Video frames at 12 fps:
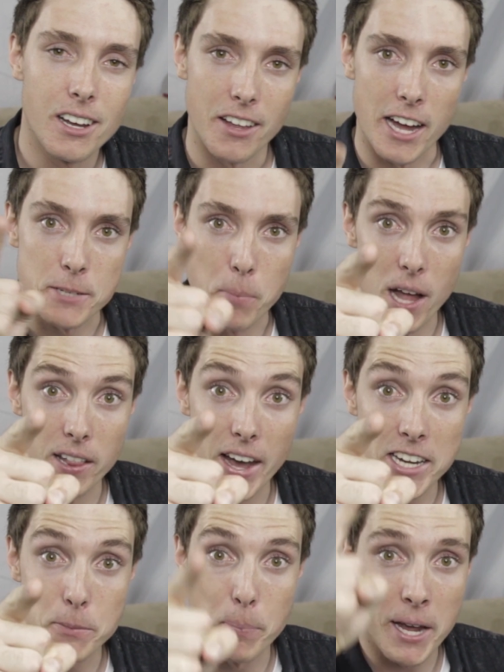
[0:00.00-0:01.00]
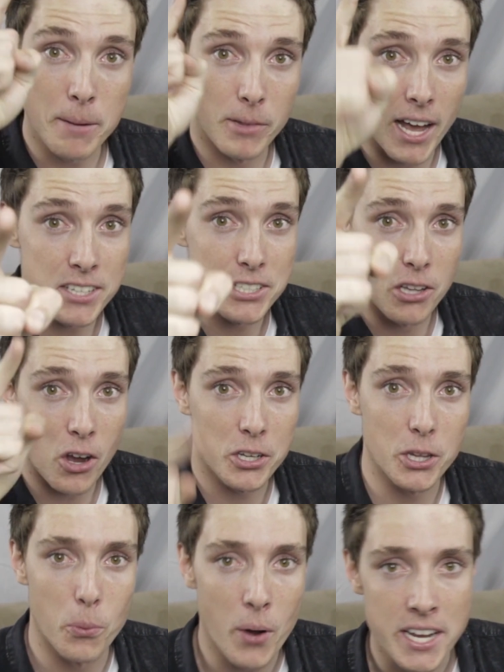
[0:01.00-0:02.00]
that's my LazarBeam Laser Lock
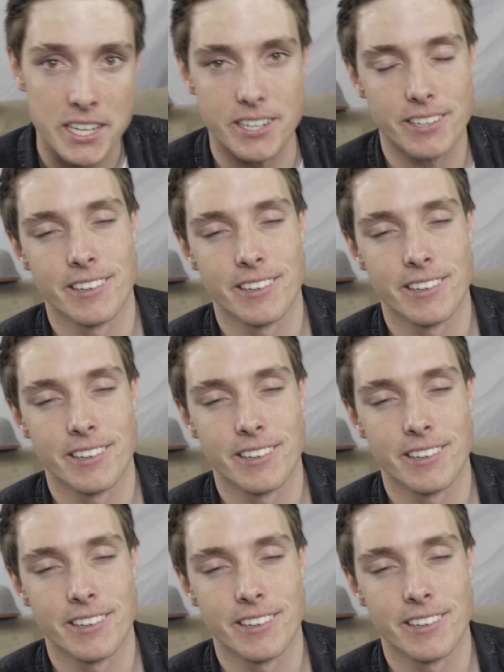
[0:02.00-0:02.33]
of the Week.